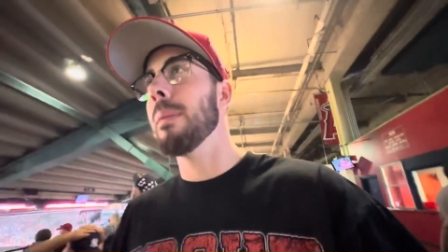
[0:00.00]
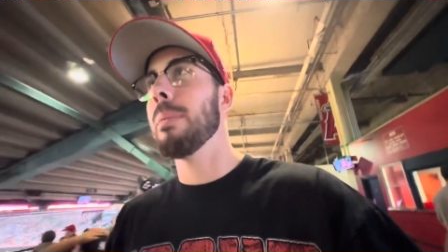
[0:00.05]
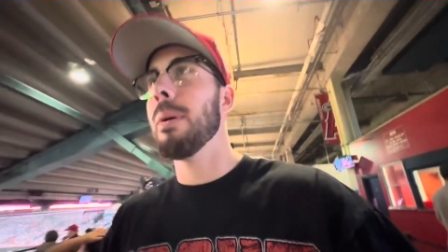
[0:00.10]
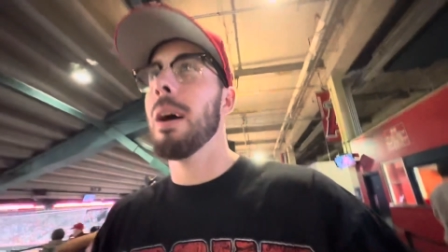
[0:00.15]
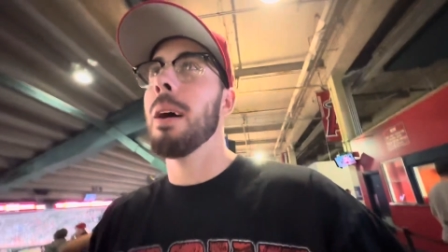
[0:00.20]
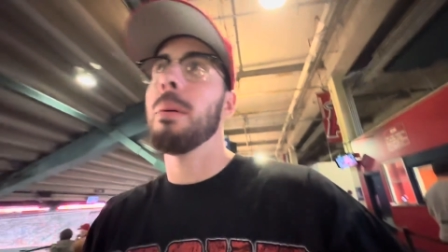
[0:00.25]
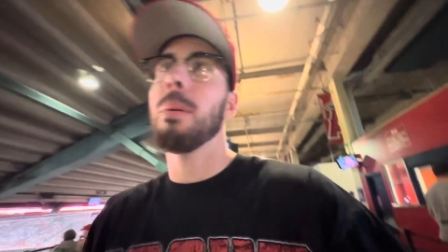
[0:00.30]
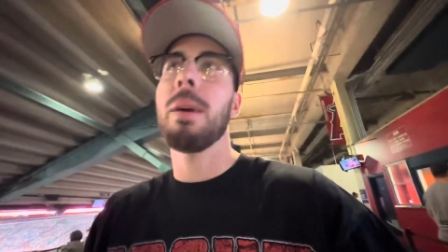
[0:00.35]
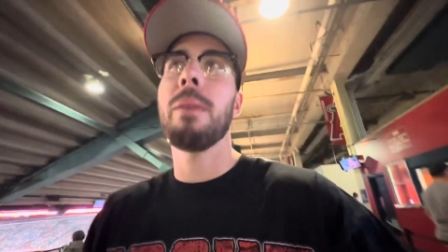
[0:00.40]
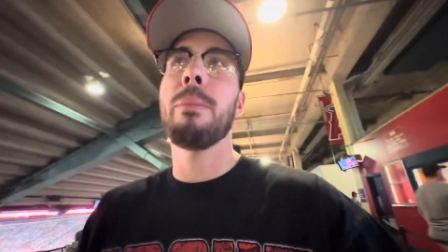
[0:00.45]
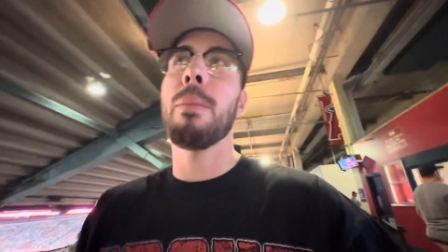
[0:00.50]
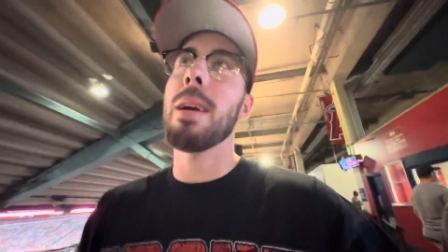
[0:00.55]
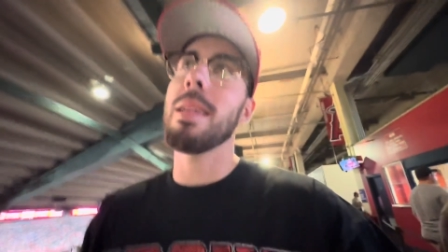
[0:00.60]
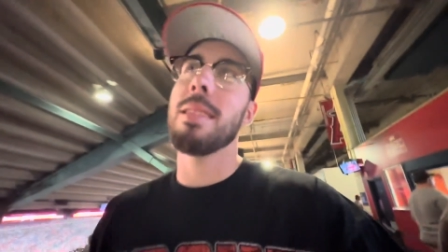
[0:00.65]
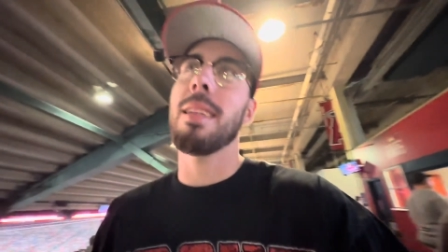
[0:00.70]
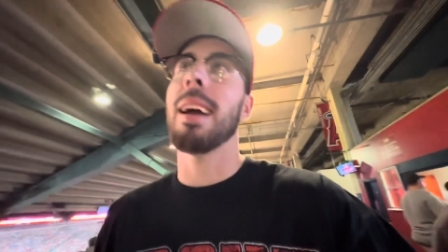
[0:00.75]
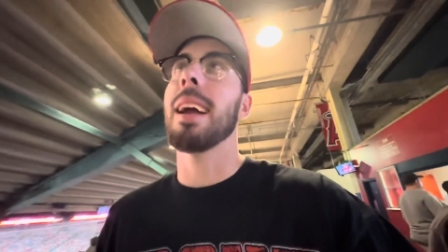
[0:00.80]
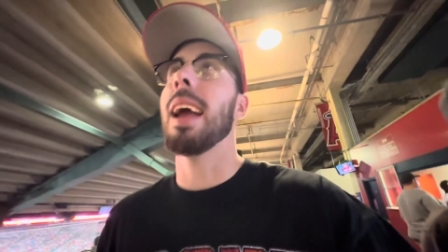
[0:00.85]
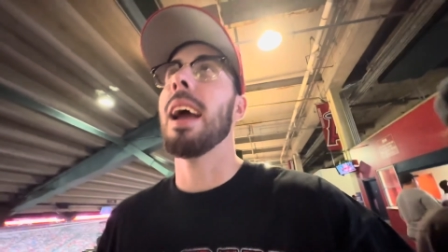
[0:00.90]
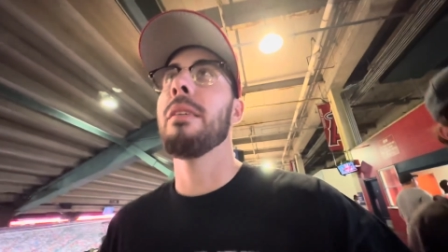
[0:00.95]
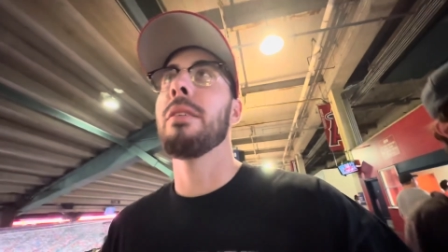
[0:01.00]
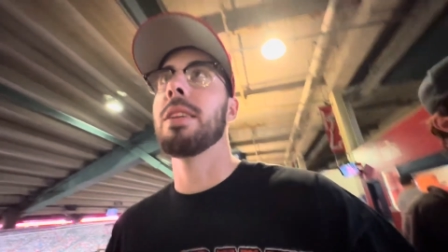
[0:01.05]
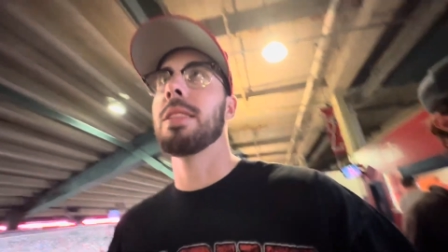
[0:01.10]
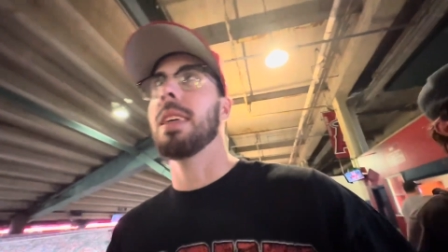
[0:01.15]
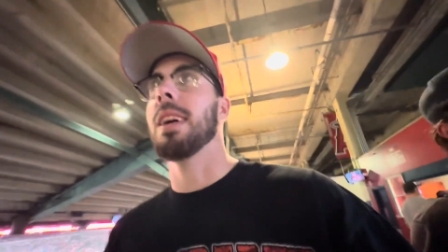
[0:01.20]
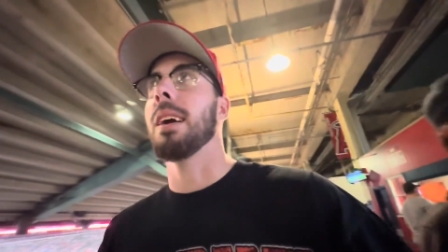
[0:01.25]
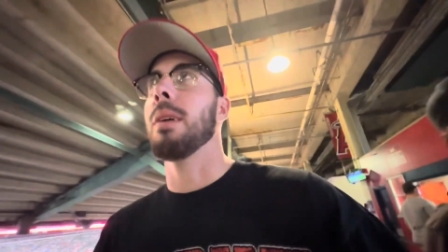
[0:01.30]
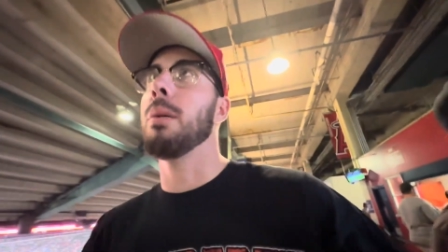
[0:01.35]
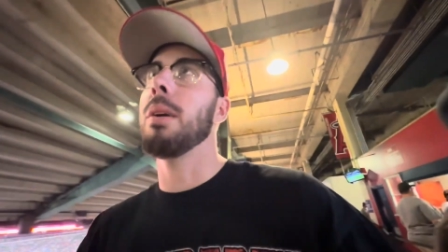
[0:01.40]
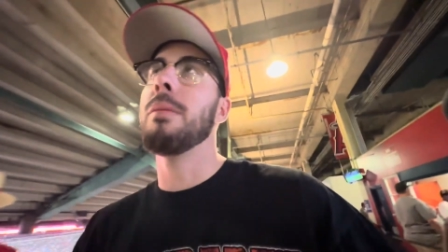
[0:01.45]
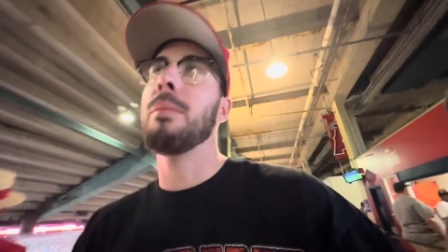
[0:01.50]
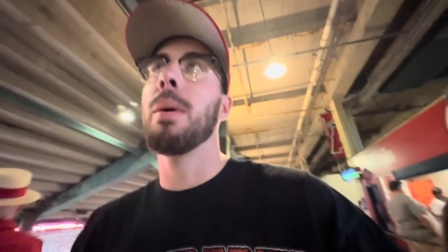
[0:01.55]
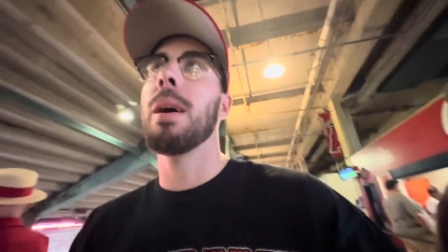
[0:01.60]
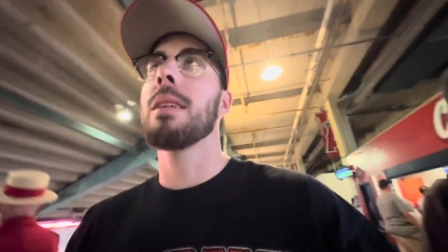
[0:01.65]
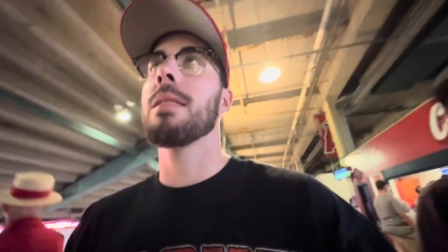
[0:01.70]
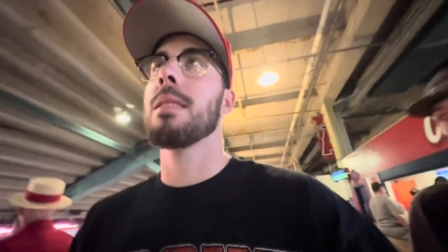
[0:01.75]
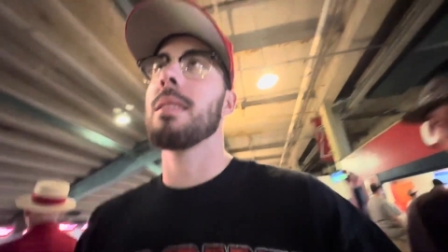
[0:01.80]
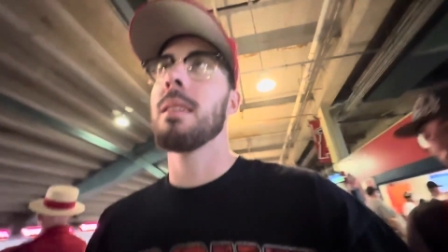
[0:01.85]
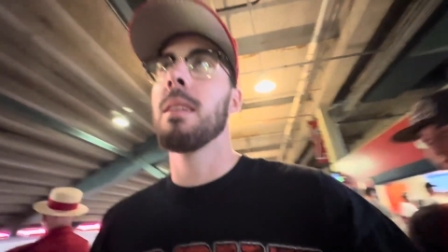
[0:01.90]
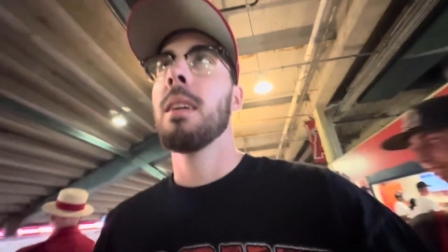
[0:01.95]
Bro, we missed like everything. We
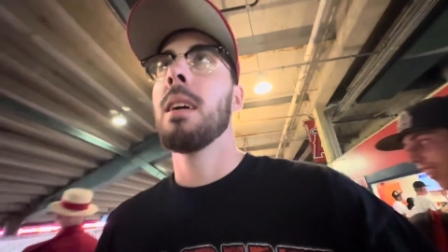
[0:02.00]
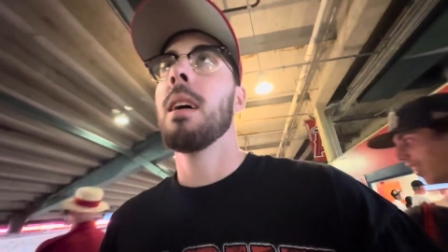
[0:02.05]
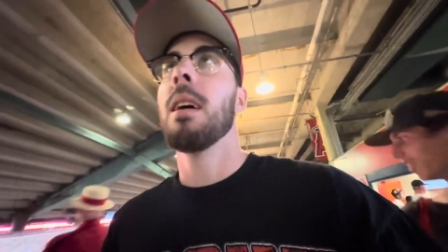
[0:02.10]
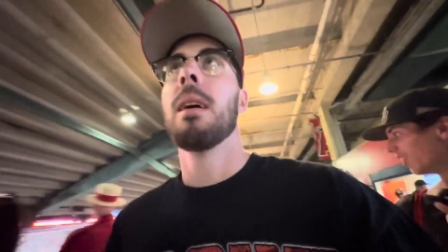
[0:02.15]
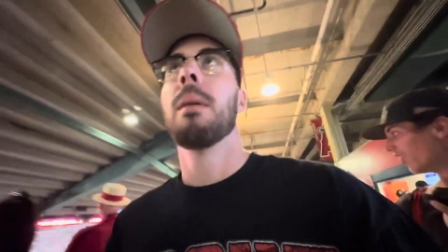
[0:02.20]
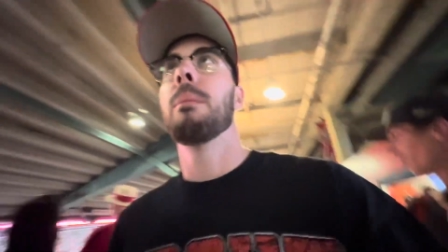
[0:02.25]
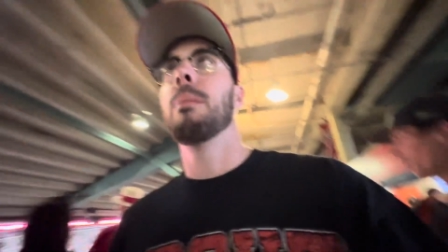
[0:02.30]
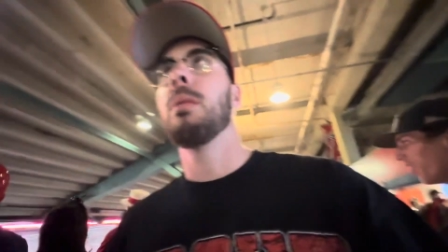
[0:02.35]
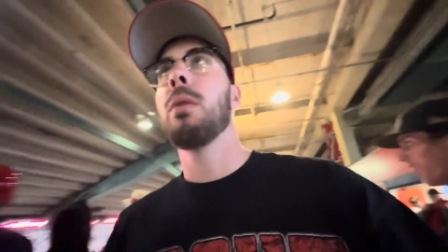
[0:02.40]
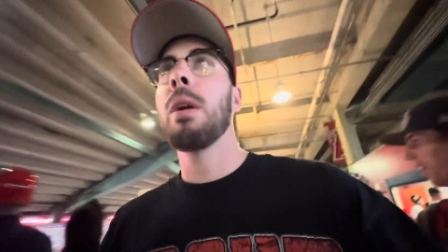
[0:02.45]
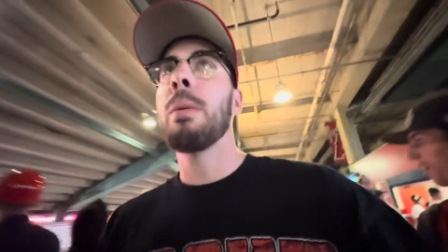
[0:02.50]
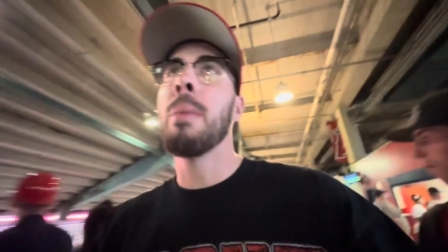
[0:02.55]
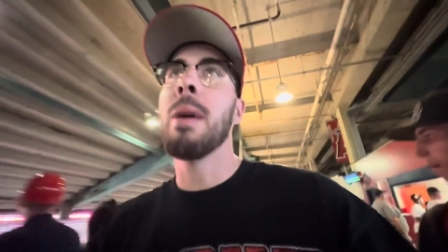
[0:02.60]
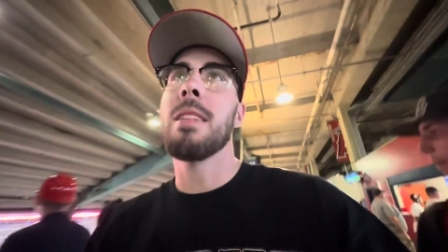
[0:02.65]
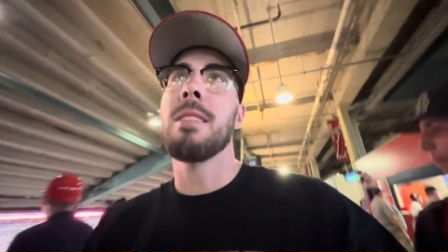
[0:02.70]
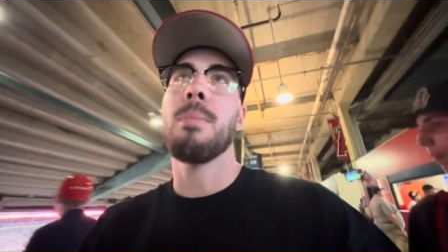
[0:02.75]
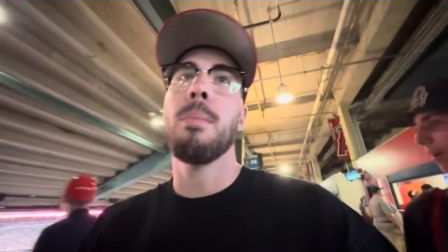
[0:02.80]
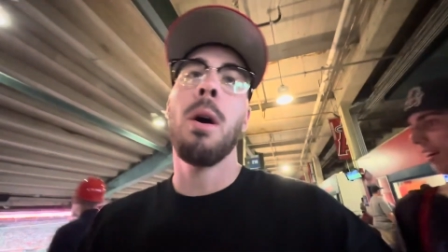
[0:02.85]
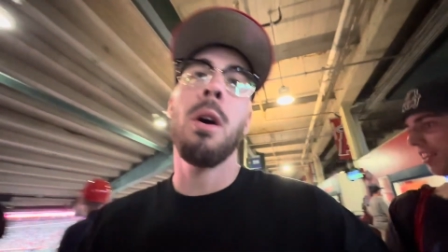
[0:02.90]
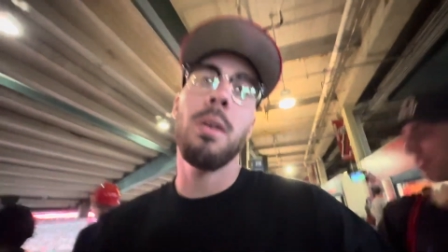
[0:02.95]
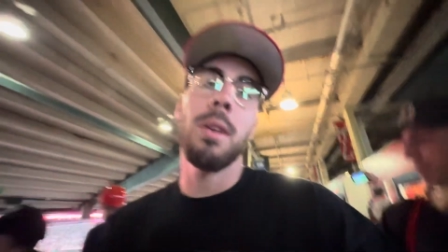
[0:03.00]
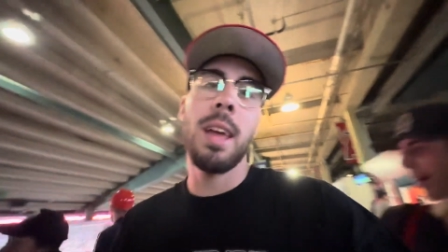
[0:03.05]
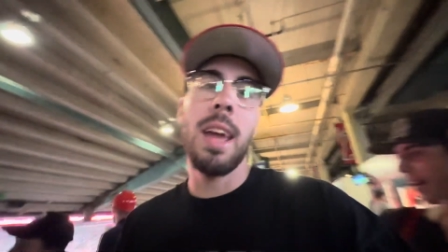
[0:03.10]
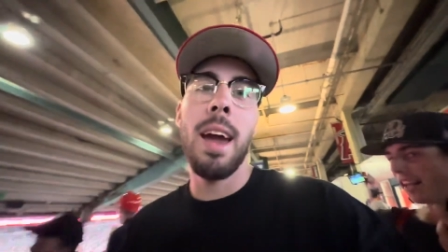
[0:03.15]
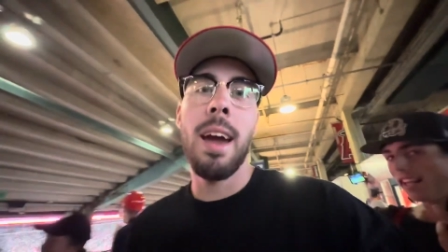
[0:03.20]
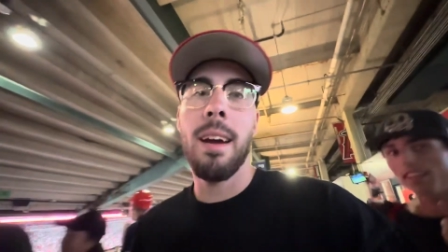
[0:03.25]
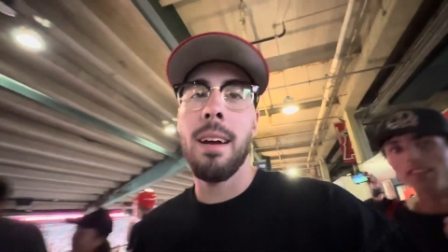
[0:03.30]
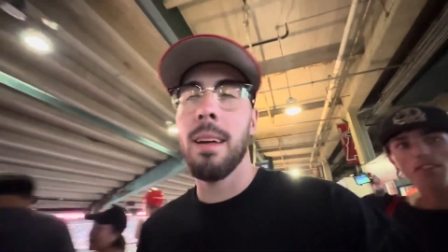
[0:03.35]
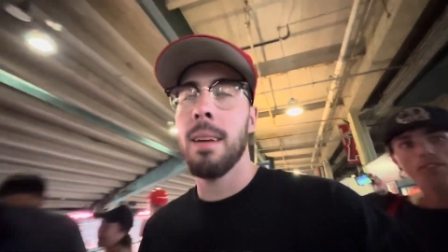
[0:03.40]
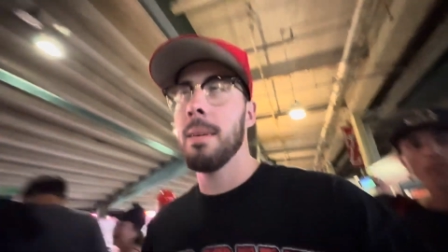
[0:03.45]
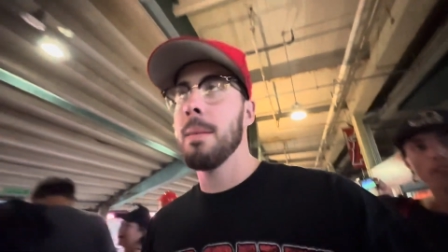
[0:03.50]
missed. We missed Moniak.